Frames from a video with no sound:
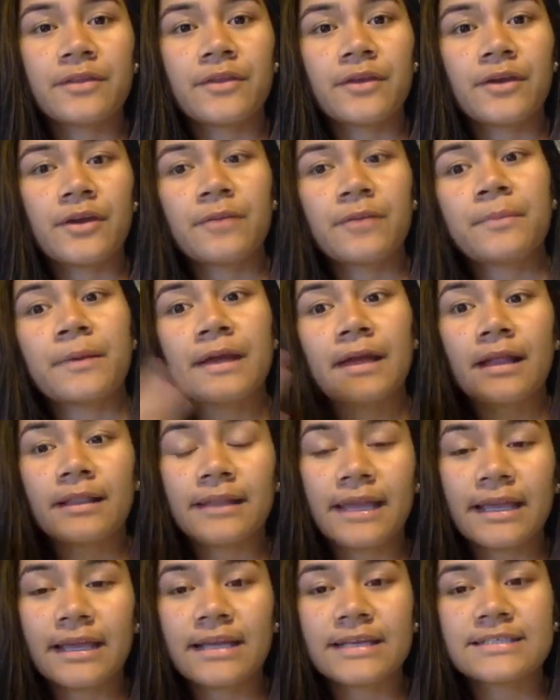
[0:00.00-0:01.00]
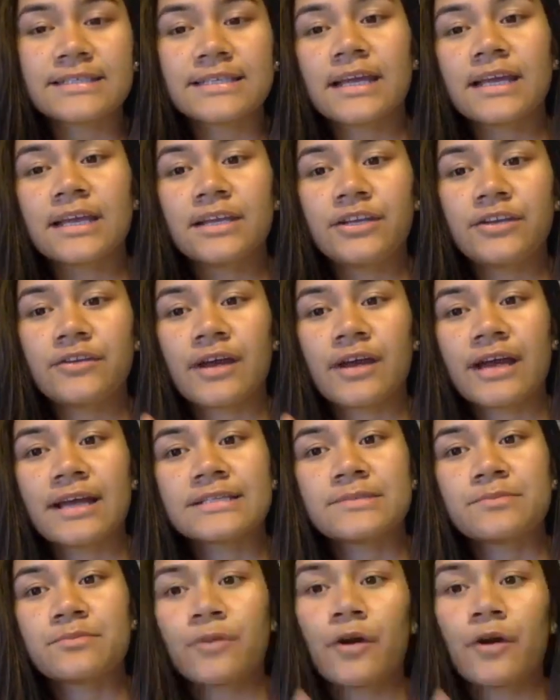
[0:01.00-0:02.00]
but like I said, you guys are
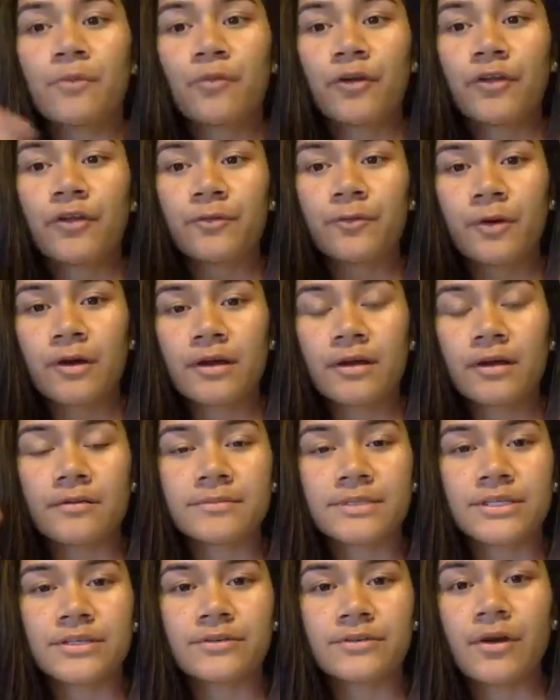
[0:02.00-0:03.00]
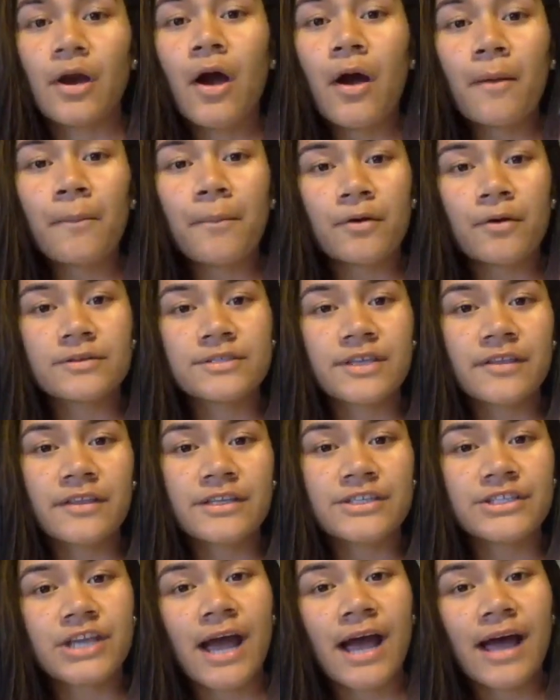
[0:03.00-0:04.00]
more than welcome to post on the
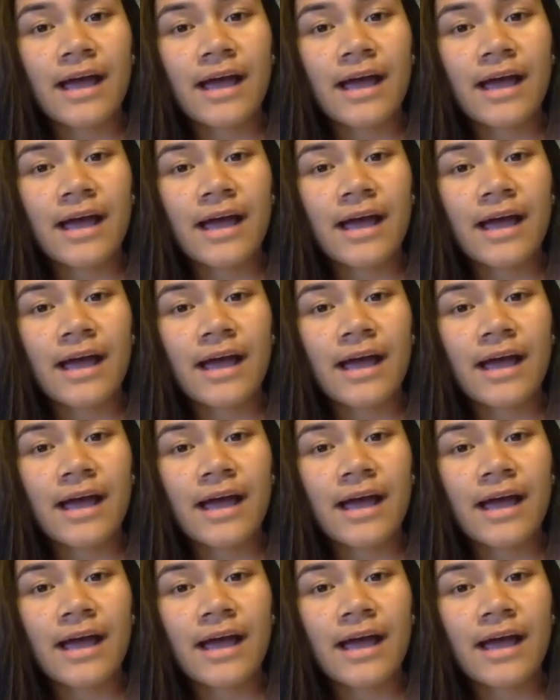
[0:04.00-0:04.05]
chat,